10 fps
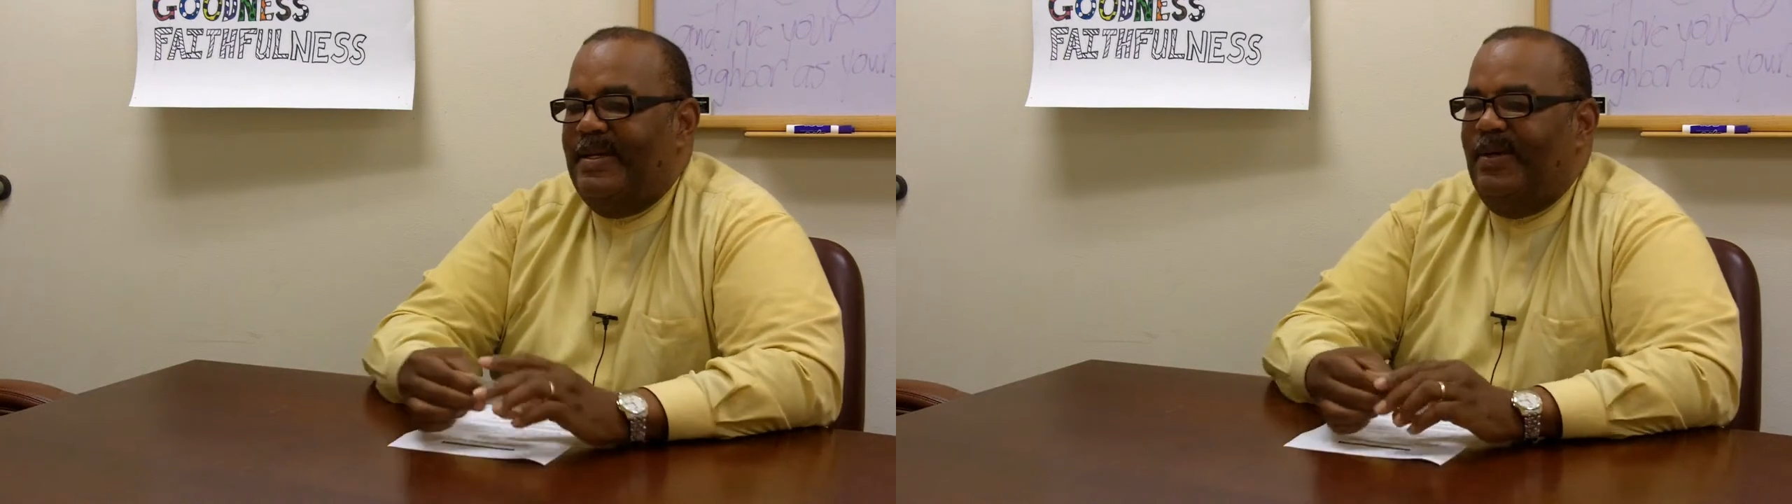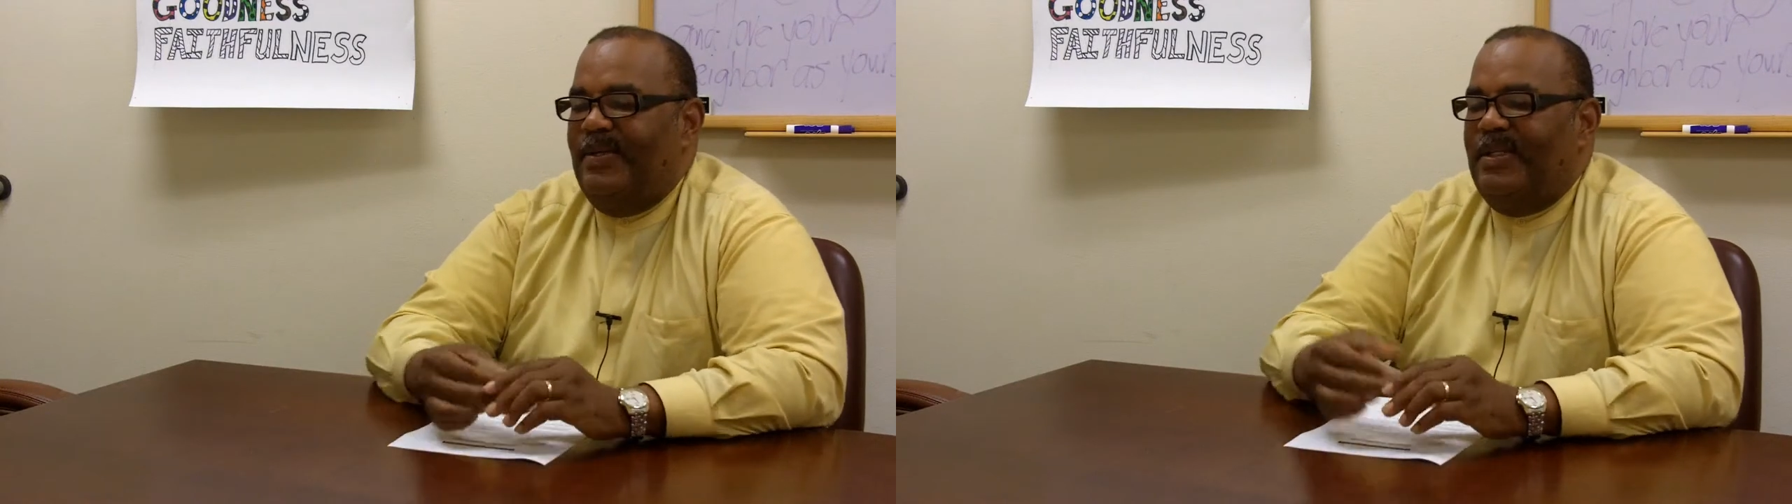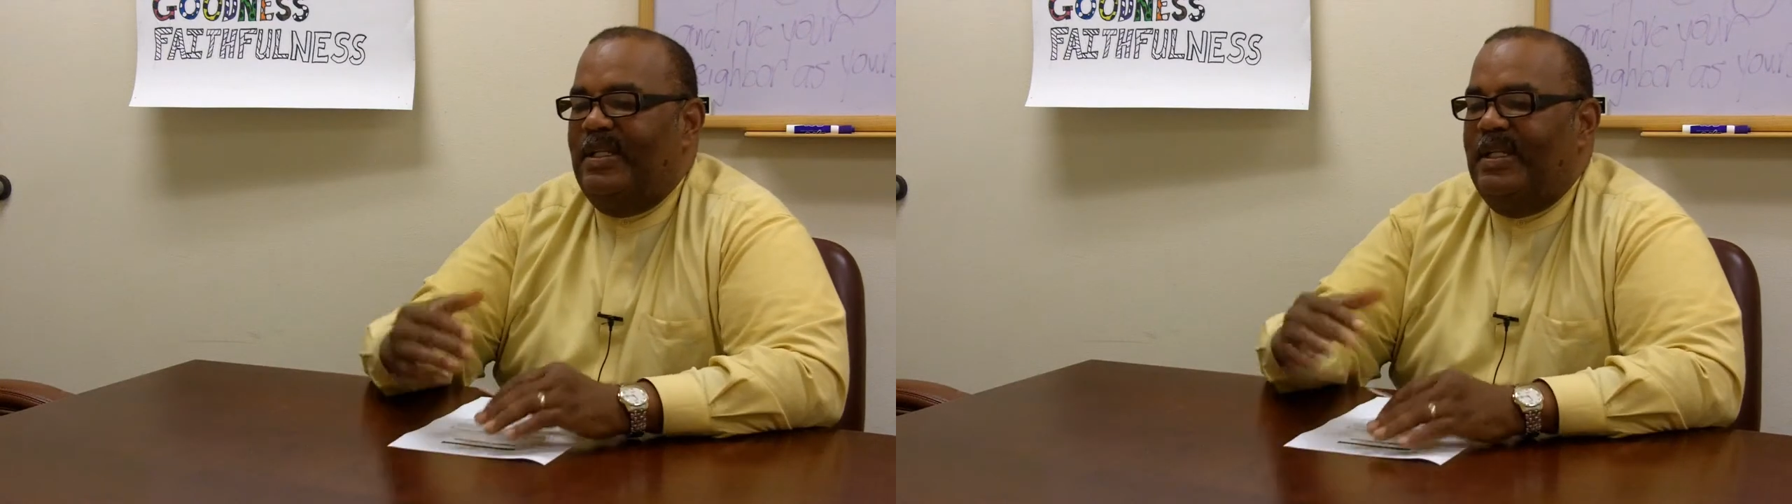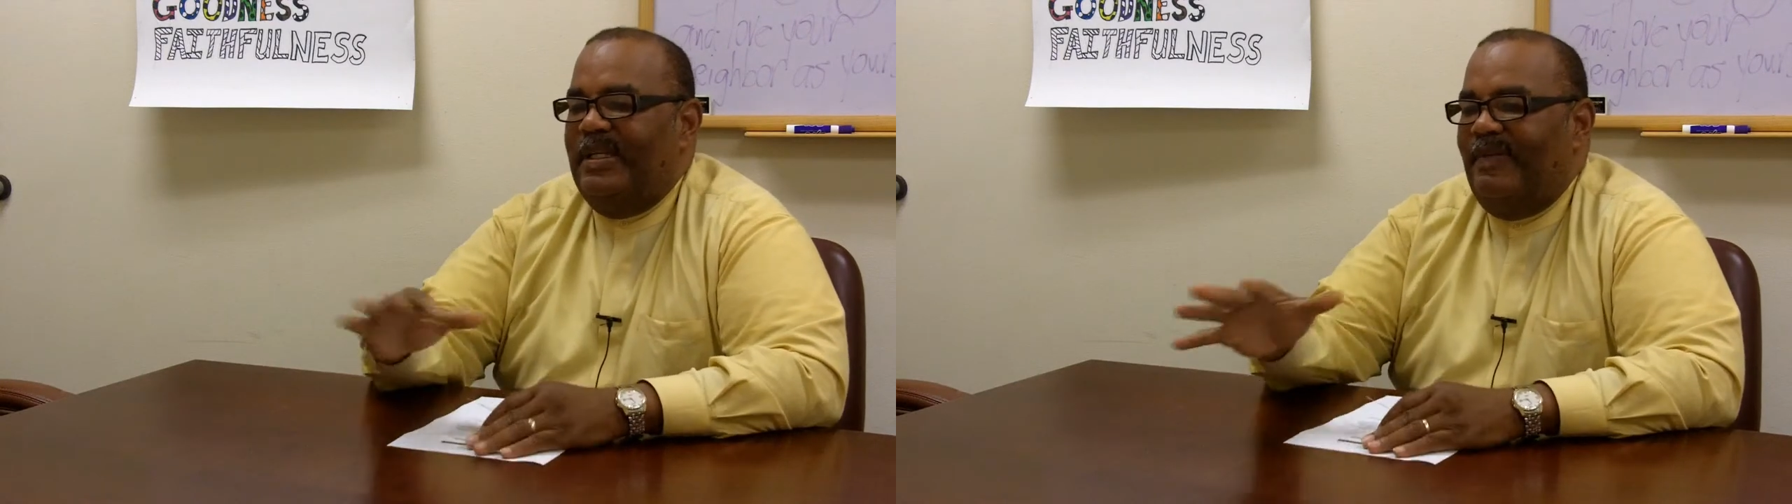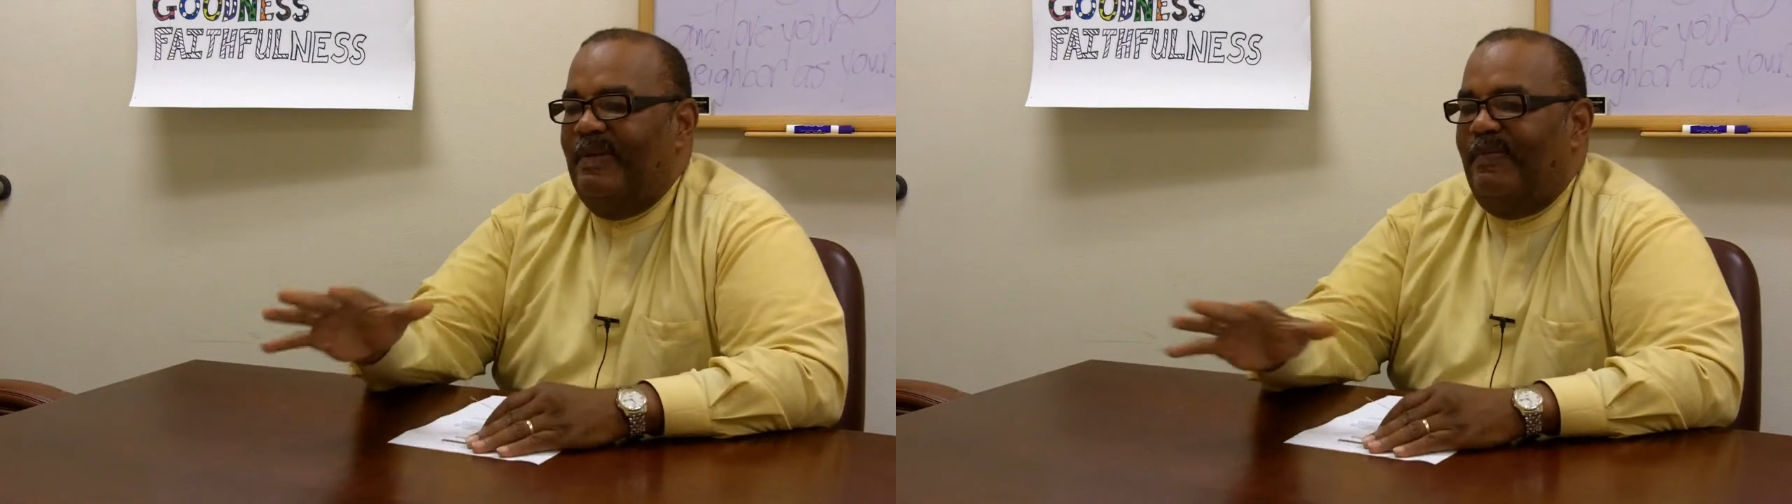Don't just
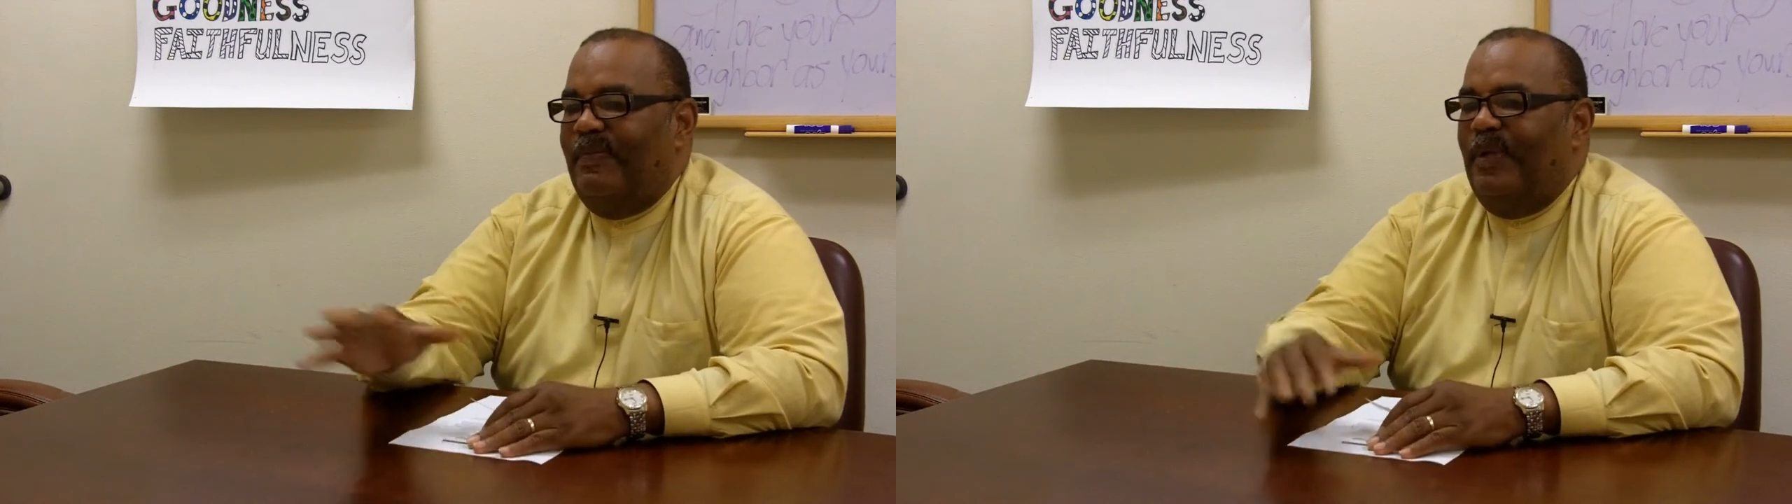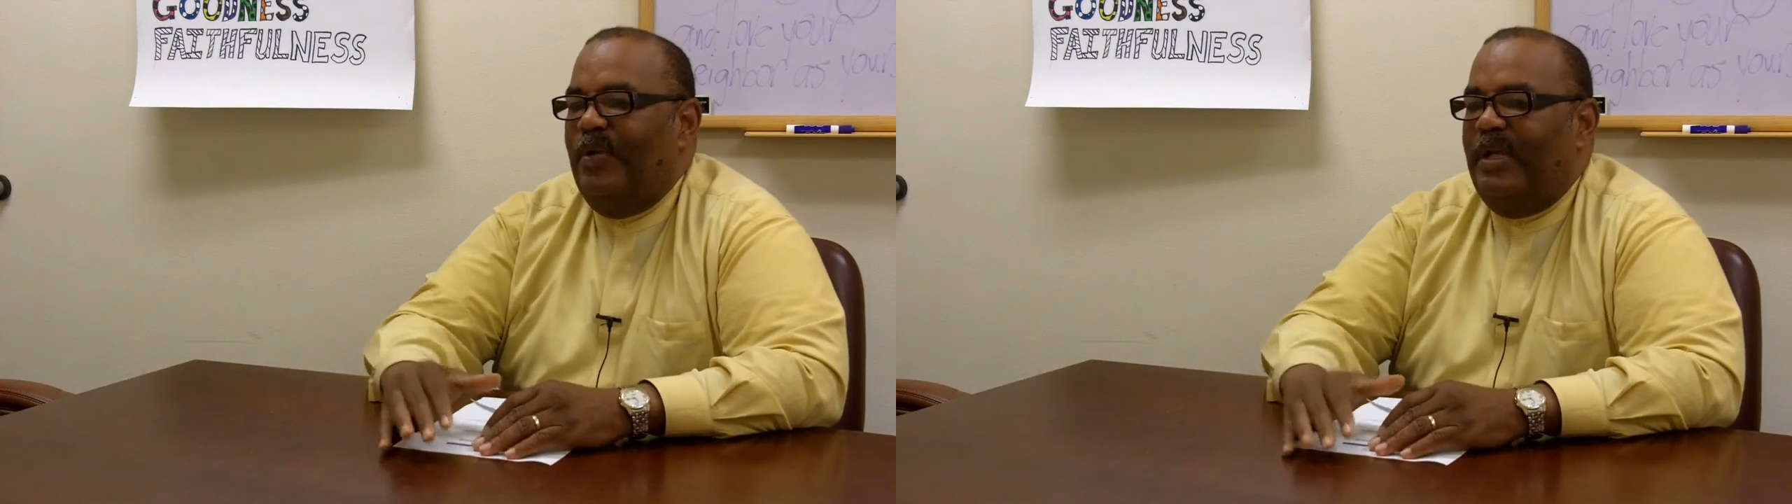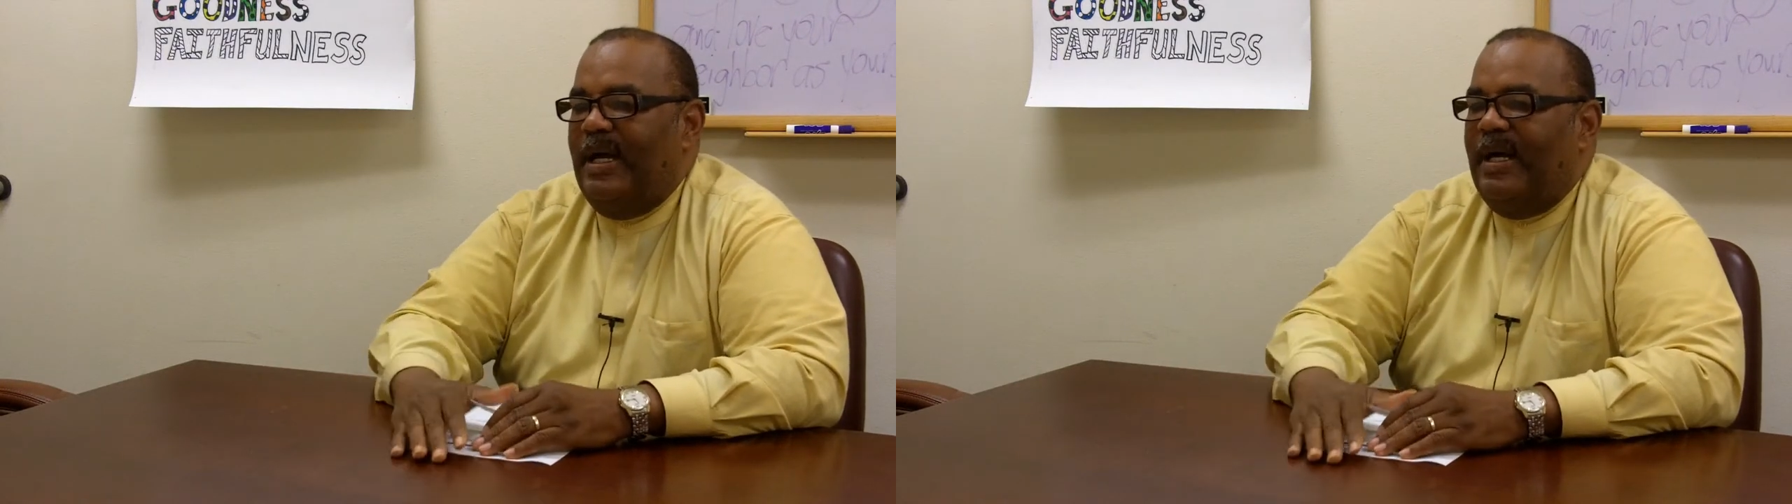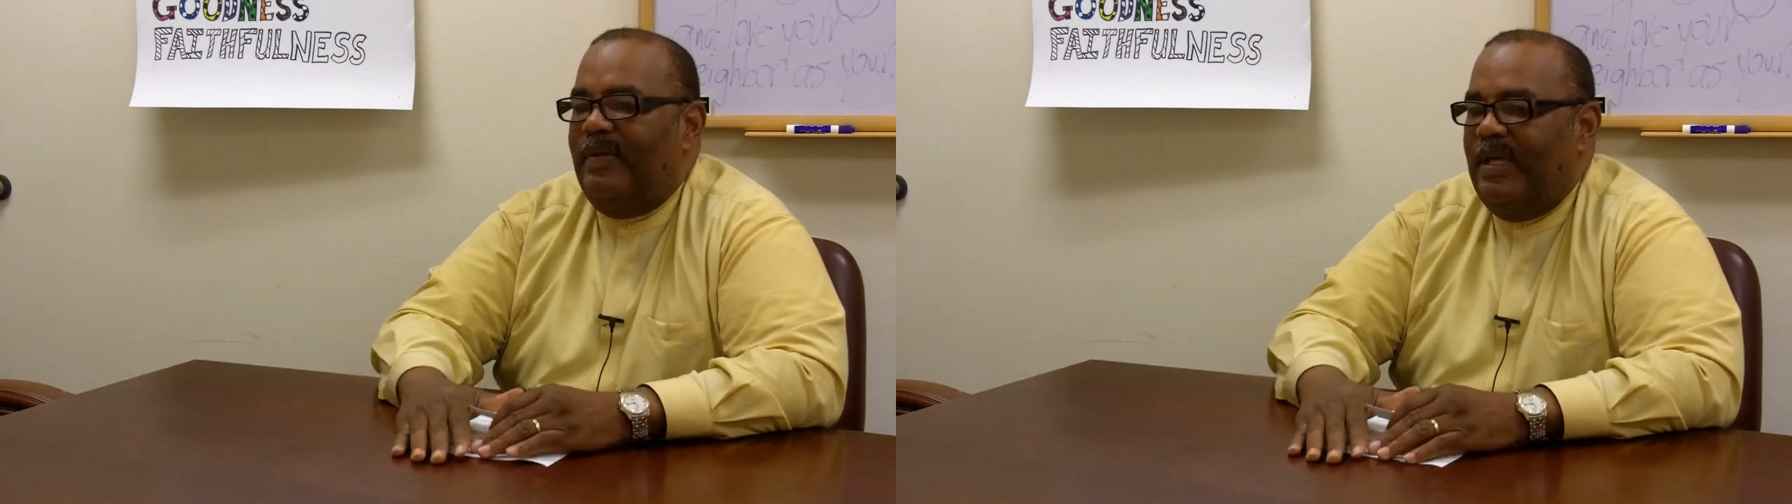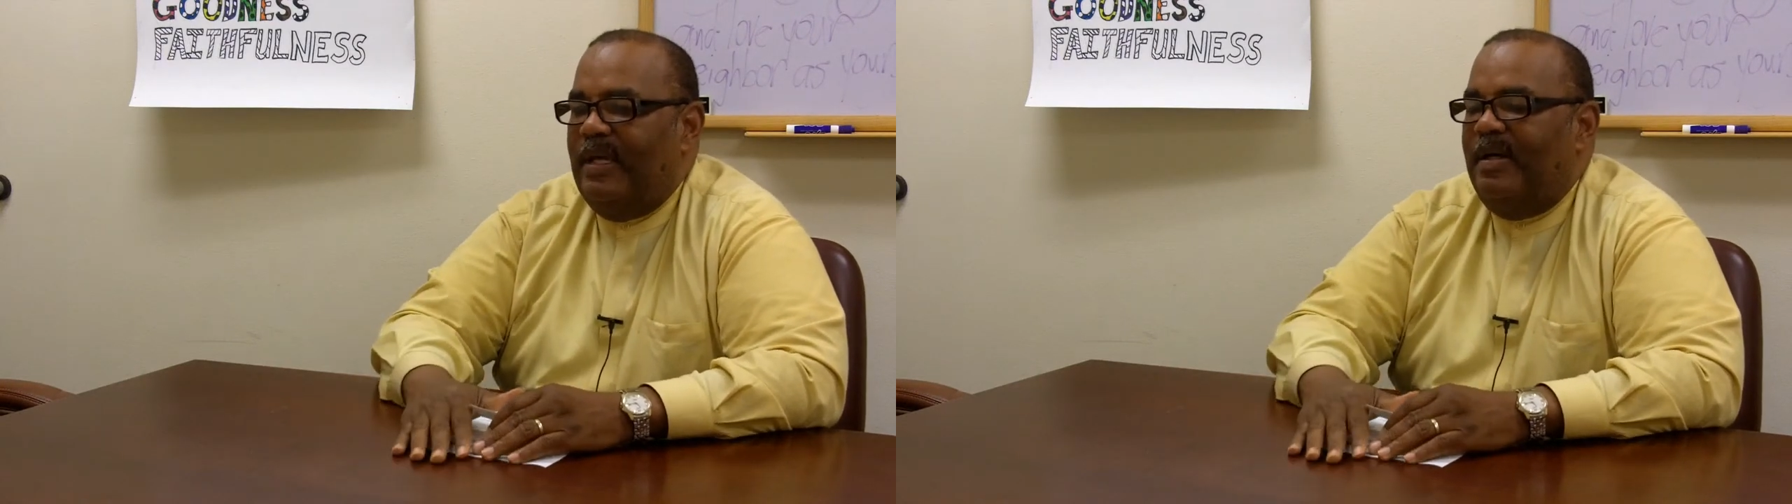leave them floating
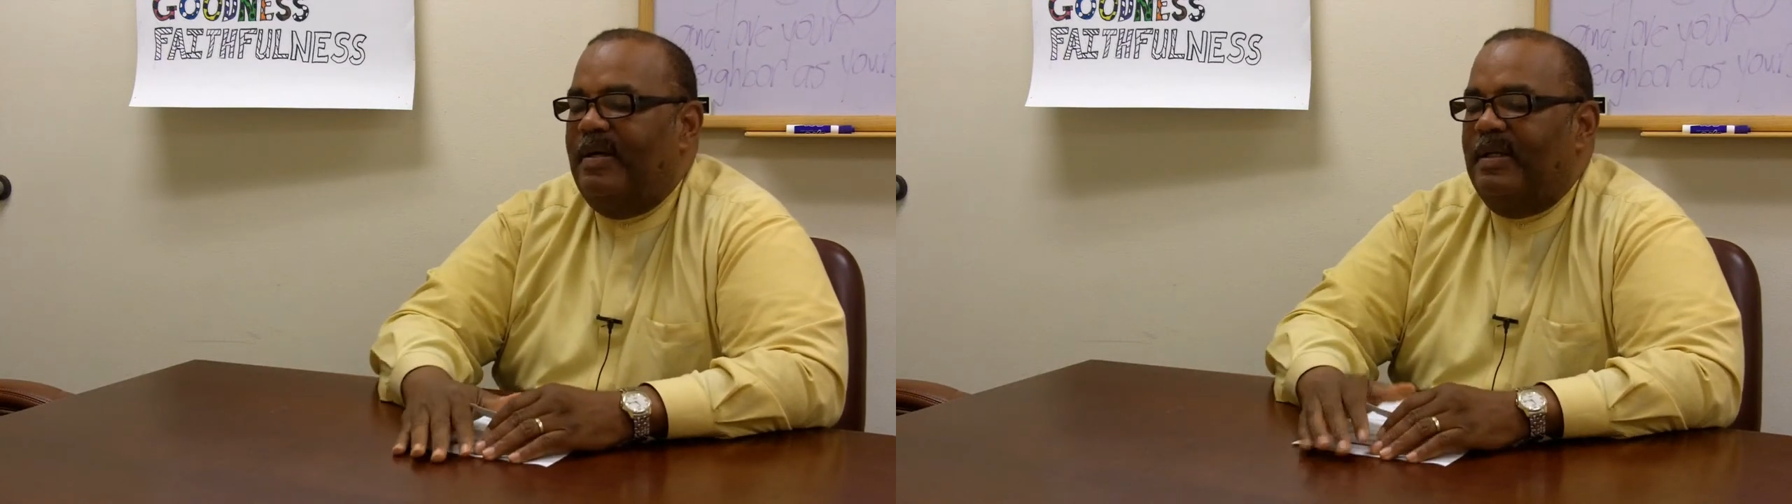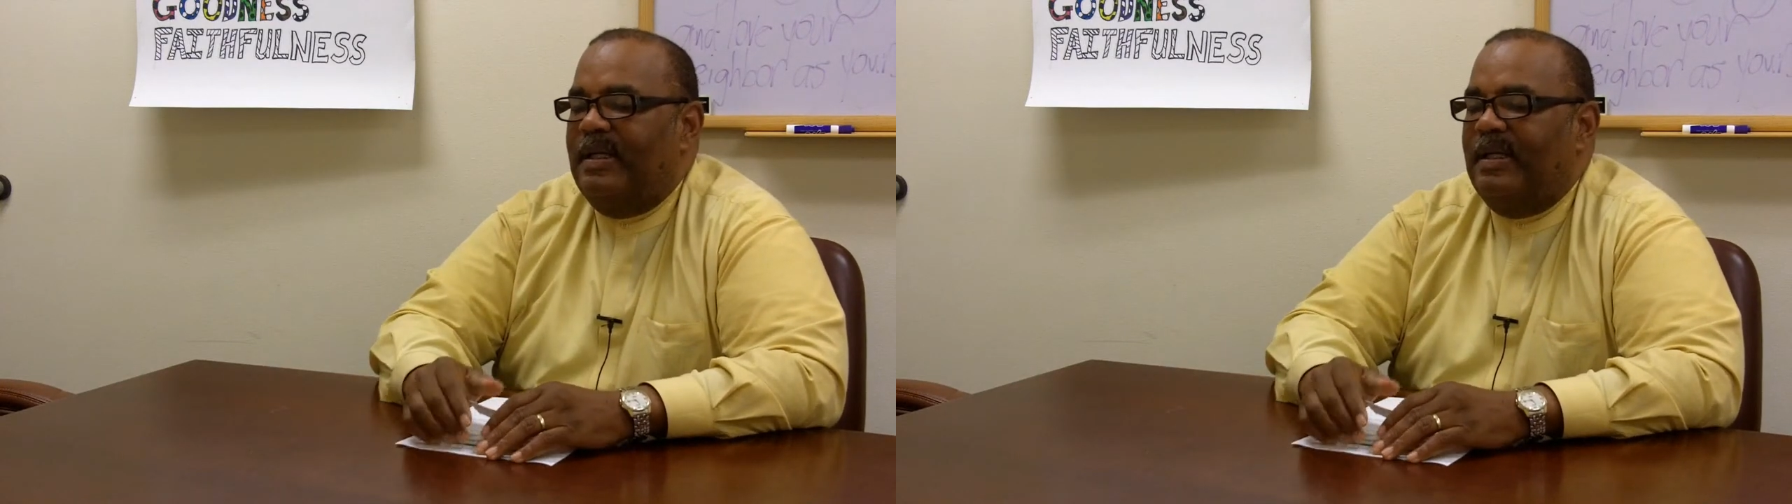out there.